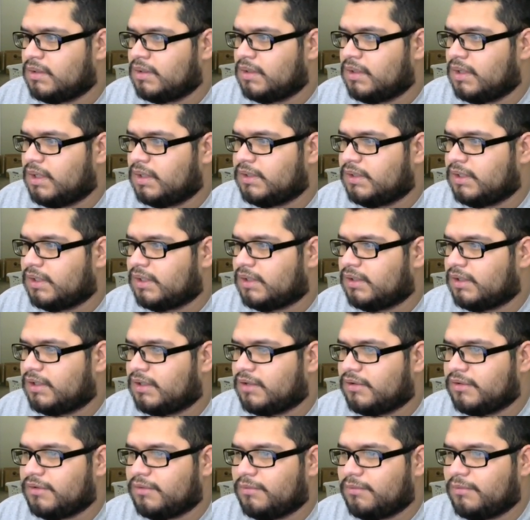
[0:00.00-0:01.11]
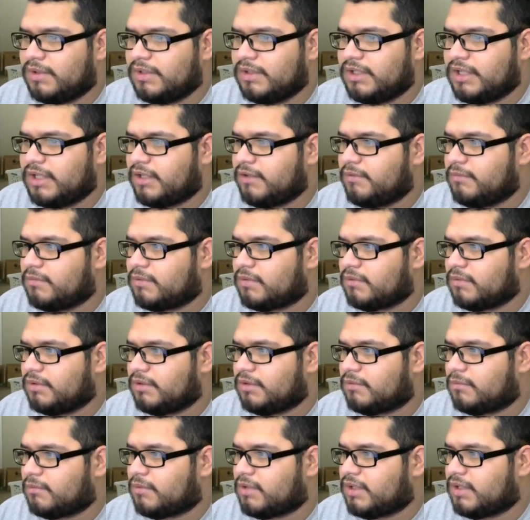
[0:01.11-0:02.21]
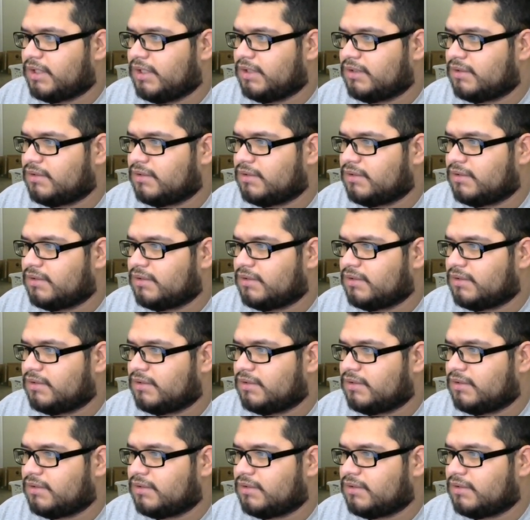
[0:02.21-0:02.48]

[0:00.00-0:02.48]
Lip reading: and then click on the one that you're working